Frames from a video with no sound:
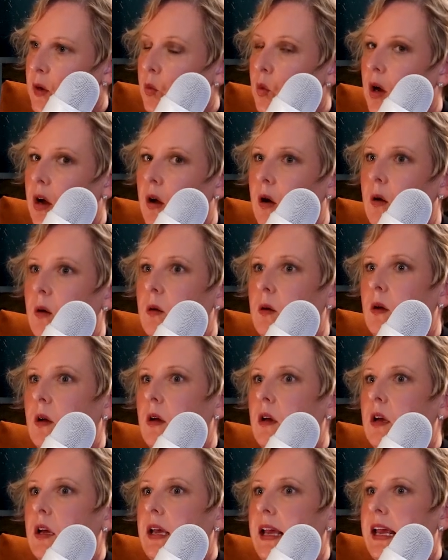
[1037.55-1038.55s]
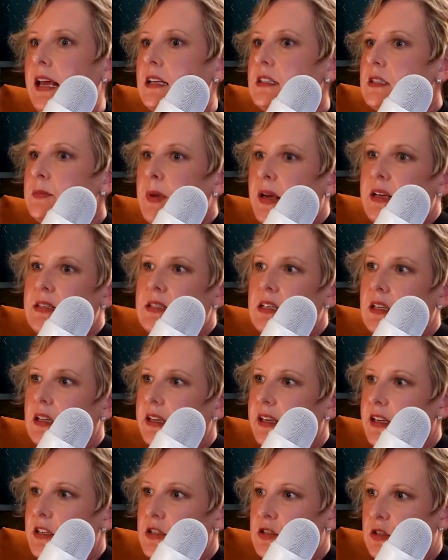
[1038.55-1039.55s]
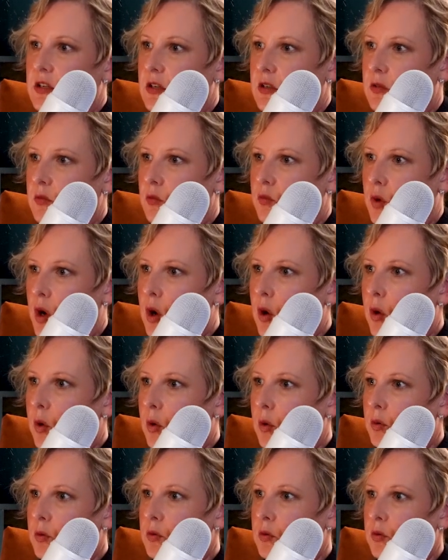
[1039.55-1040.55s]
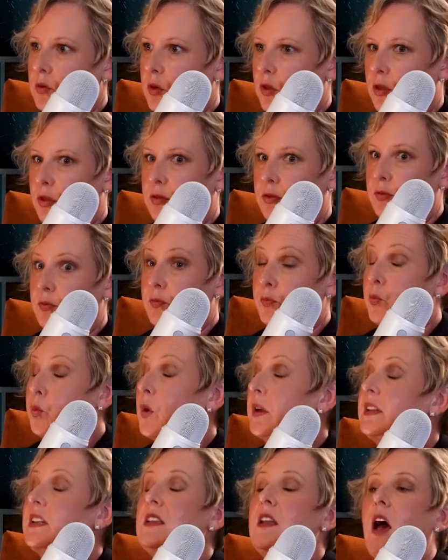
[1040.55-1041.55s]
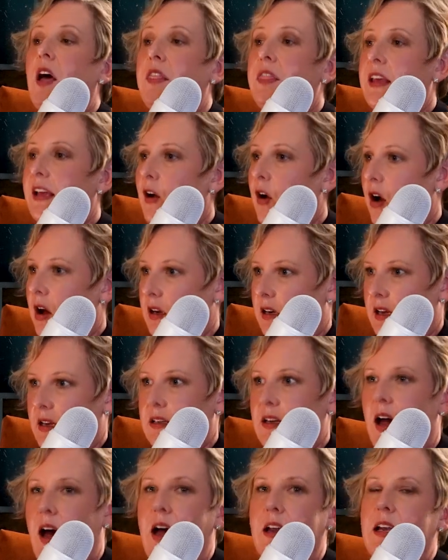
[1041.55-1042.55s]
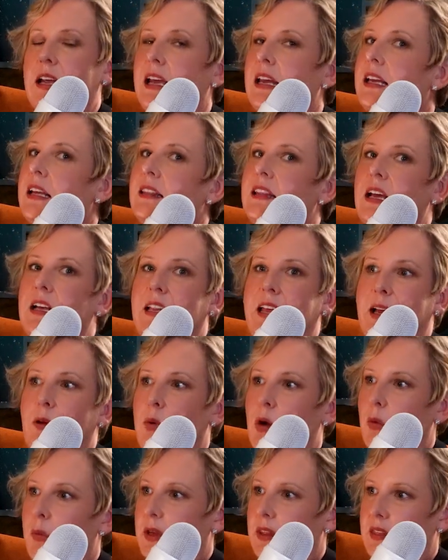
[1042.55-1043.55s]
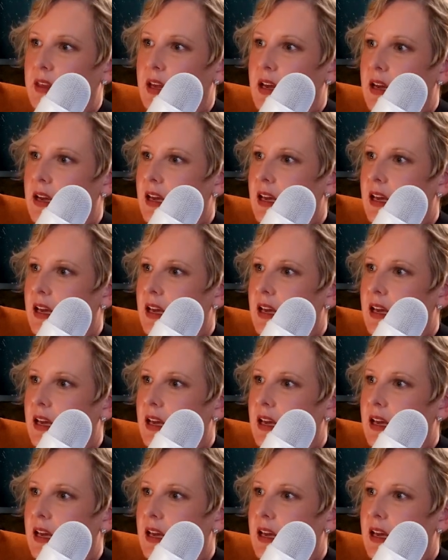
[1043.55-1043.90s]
Well, it's basically a dirt road with nothing on it, not anything like what we think.